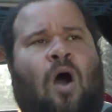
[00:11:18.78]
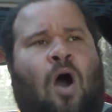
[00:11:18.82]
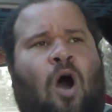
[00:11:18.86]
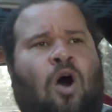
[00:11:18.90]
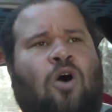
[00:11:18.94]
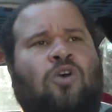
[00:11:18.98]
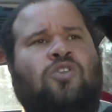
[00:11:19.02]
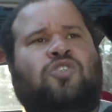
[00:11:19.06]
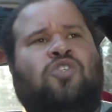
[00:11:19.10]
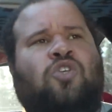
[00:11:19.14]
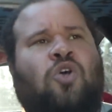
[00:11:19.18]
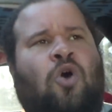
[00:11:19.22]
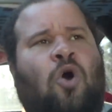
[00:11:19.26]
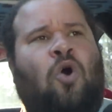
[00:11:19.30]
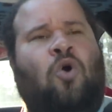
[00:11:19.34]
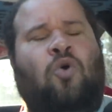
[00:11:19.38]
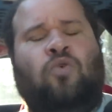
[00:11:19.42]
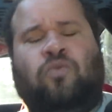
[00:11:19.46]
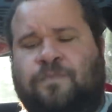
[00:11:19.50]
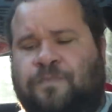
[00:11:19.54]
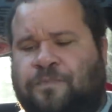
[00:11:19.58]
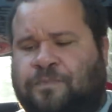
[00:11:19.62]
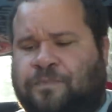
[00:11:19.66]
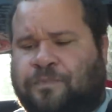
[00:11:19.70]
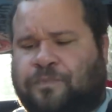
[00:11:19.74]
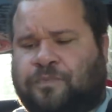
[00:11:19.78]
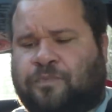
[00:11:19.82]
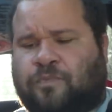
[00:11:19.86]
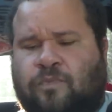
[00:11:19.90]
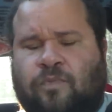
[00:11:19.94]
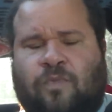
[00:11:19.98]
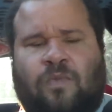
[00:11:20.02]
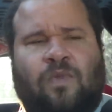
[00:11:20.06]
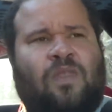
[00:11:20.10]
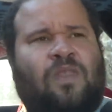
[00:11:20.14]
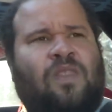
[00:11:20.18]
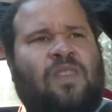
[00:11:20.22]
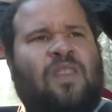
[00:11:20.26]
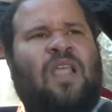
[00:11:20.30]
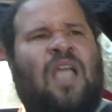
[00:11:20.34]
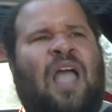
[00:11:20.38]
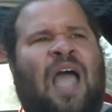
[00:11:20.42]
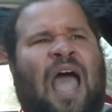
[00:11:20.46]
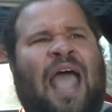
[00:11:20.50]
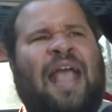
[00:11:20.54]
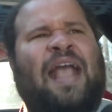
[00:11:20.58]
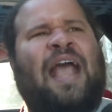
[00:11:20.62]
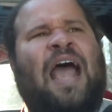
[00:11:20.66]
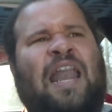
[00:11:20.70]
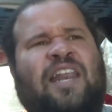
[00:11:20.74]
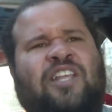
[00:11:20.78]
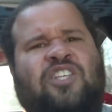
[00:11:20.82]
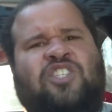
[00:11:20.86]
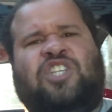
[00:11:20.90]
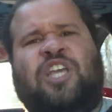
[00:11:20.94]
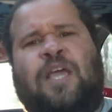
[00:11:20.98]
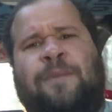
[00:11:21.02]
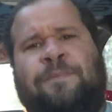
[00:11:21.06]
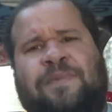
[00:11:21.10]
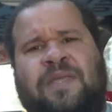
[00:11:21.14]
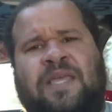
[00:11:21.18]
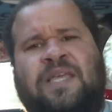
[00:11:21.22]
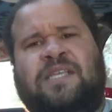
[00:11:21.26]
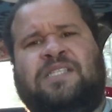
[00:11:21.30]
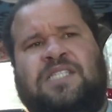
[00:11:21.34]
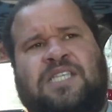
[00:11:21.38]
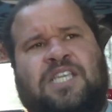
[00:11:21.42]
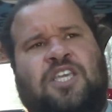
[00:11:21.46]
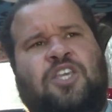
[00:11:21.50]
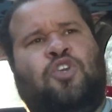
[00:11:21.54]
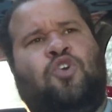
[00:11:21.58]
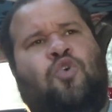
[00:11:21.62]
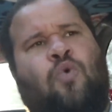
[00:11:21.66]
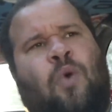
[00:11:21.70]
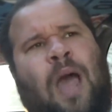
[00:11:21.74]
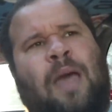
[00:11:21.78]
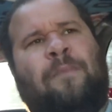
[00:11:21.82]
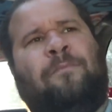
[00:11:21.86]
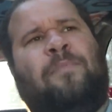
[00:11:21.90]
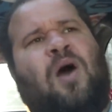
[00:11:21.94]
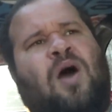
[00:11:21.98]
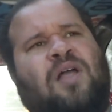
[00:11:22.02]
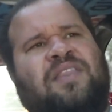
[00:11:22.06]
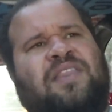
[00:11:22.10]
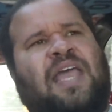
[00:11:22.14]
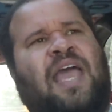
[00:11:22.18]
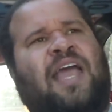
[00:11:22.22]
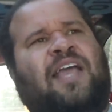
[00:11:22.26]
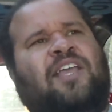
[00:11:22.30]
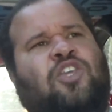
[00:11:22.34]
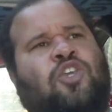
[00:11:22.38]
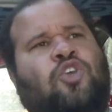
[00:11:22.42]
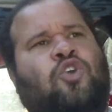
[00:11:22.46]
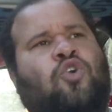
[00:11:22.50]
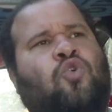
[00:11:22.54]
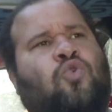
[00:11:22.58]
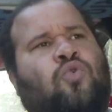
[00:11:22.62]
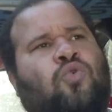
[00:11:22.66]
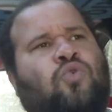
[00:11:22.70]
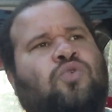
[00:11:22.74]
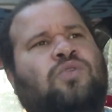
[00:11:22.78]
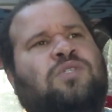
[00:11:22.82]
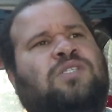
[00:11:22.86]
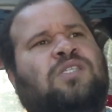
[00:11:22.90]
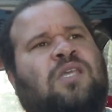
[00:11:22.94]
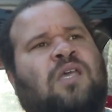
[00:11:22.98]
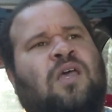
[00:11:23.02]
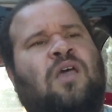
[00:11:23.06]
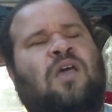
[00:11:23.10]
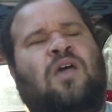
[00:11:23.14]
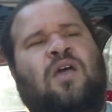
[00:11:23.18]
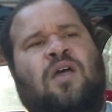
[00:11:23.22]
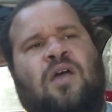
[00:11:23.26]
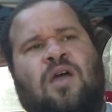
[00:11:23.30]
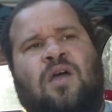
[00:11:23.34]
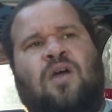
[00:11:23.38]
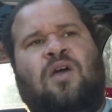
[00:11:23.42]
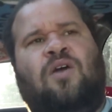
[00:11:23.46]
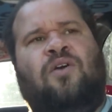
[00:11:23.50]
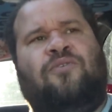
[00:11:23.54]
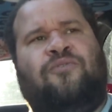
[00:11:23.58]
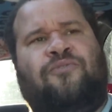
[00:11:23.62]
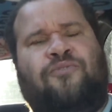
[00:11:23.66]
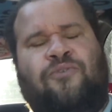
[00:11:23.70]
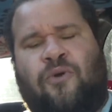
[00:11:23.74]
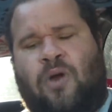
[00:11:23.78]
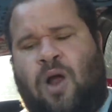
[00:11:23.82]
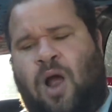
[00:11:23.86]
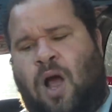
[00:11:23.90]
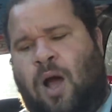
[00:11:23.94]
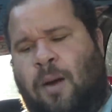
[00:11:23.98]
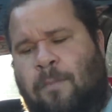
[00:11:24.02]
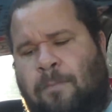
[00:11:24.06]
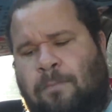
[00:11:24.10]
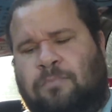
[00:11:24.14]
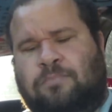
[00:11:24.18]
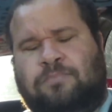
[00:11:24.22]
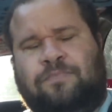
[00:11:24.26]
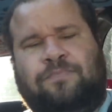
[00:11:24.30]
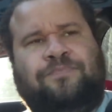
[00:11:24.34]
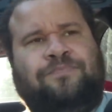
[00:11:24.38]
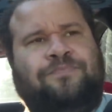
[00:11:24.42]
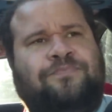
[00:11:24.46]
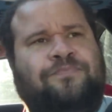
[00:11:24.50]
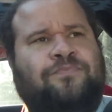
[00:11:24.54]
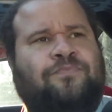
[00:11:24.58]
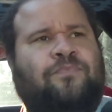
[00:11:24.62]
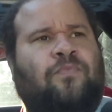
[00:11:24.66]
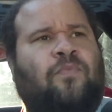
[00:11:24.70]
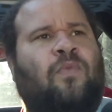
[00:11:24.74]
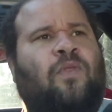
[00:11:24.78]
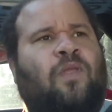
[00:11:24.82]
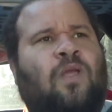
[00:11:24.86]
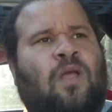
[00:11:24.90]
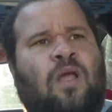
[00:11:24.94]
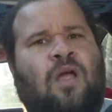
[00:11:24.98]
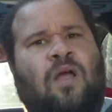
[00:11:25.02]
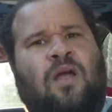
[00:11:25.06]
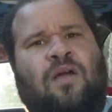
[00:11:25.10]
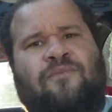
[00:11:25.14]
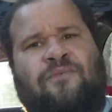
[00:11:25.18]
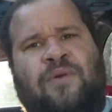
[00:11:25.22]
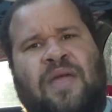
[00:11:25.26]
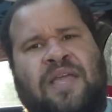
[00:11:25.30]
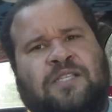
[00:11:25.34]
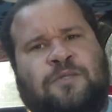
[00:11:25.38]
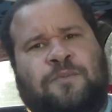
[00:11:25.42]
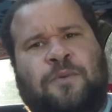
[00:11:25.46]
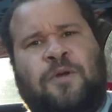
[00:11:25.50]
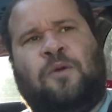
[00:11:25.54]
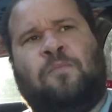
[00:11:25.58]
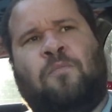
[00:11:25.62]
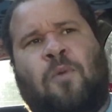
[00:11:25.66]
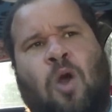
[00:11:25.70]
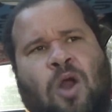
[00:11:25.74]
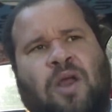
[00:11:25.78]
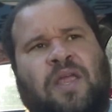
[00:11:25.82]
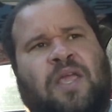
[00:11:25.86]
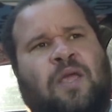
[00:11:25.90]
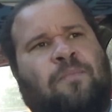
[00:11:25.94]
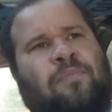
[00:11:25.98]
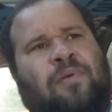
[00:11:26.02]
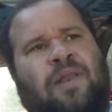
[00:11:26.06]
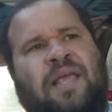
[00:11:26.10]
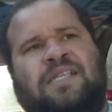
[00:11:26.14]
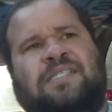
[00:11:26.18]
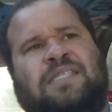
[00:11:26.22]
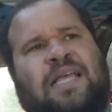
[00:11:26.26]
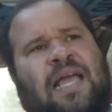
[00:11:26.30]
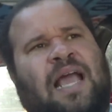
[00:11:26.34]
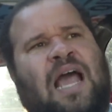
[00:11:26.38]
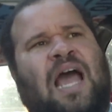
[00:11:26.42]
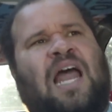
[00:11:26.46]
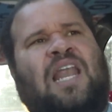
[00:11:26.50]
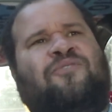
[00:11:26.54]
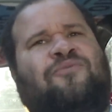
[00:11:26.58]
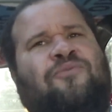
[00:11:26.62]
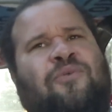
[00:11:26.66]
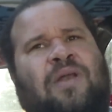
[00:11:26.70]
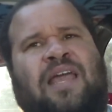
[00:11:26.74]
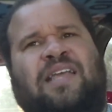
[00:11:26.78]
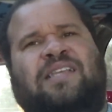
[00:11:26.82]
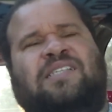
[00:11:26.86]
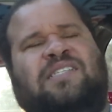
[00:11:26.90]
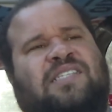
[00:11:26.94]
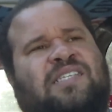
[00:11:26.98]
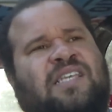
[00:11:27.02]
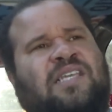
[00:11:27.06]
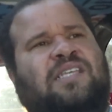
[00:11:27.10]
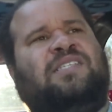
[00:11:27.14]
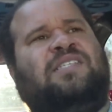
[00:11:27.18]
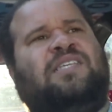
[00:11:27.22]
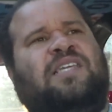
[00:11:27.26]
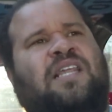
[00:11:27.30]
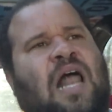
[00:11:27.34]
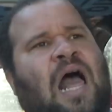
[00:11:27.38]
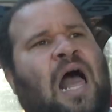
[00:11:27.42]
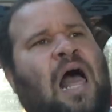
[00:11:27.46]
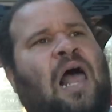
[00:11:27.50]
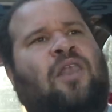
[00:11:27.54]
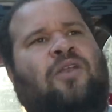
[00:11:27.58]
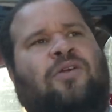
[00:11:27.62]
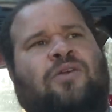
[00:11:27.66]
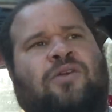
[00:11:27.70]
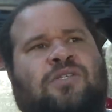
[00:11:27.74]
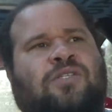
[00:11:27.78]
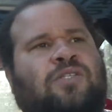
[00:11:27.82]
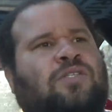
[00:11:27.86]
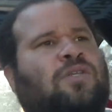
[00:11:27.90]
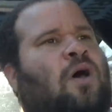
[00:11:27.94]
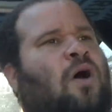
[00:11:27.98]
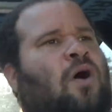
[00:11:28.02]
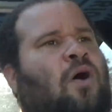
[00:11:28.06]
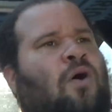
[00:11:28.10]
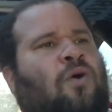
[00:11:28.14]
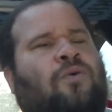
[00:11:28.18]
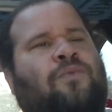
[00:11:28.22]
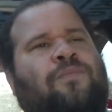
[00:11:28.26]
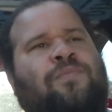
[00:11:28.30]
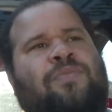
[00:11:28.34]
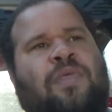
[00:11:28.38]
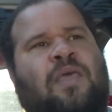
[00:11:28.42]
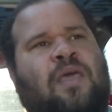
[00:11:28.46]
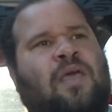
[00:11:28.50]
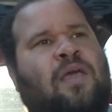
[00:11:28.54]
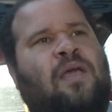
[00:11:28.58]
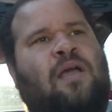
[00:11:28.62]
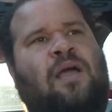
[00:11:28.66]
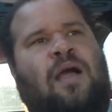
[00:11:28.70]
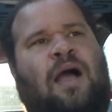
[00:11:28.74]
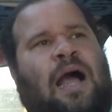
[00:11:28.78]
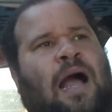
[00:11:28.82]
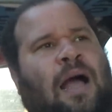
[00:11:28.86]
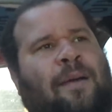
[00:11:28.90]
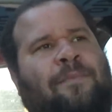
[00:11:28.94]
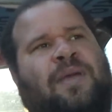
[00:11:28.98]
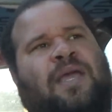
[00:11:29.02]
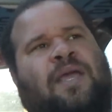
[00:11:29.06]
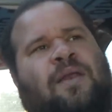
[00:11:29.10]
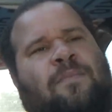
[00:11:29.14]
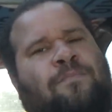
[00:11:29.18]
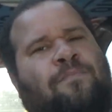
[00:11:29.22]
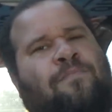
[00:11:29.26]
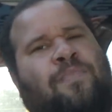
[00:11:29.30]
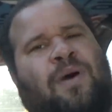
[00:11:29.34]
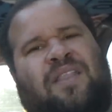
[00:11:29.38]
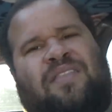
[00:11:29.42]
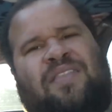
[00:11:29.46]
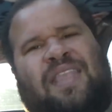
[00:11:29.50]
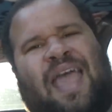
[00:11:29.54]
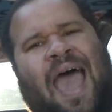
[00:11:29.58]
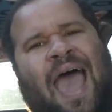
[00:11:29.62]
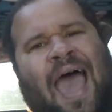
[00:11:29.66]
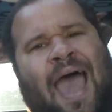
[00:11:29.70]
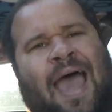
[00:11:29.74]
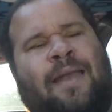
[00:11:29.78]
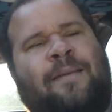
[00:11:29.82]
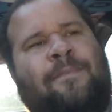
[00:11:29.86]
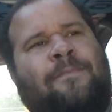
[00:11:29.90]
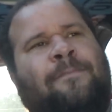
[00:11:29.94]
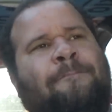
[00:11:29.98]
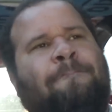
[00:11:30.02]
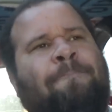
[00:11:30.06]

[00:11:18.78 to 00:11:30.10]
Also, I got a chipped ECU. I bought that used from Facebook Marketplace. I got it for like $60. So, I mean, but that,